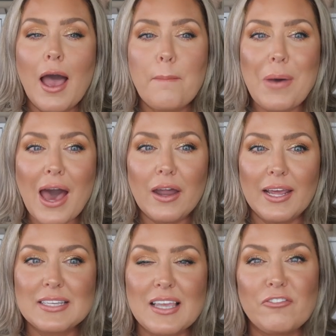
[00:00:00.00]
about
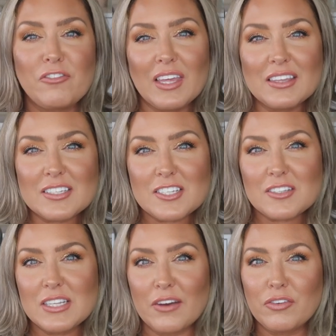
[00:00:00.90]
it is I feel like this
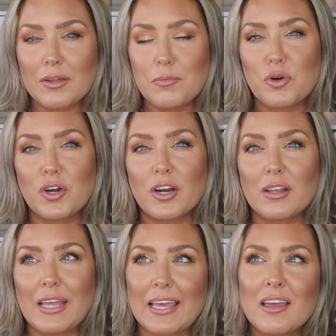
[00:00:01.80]
is definitely
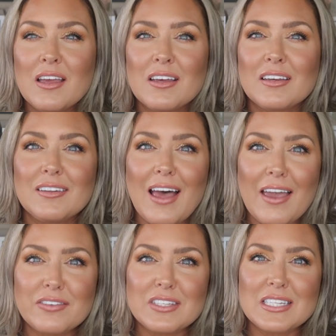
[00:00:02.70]
more like
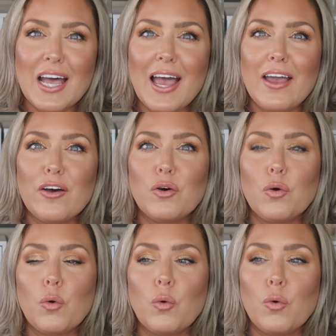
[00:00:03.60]

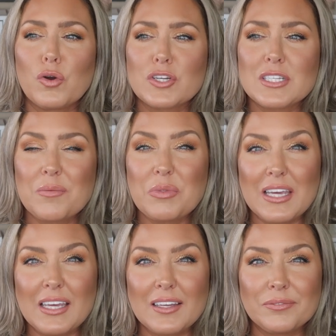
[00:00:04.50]
lifestyle or
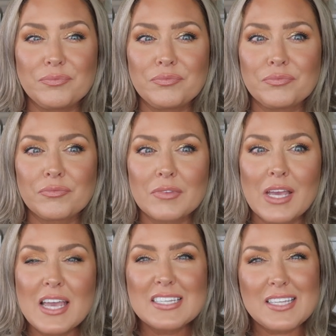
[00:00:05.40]
something,
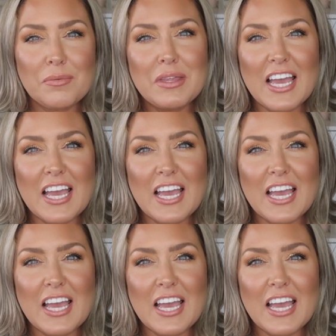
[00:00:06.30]
something